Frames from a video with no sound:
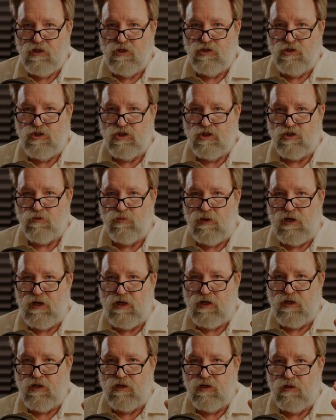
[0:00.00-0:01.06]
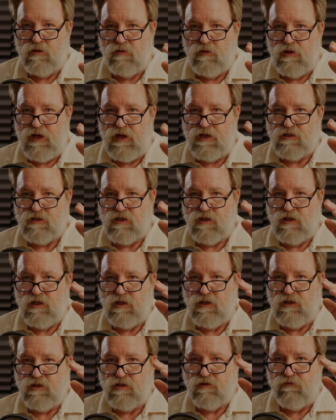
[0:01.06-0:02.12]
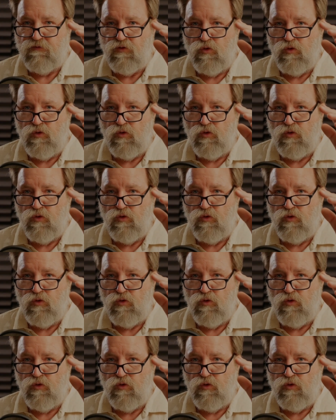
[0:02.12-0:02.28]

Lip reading: just by asking these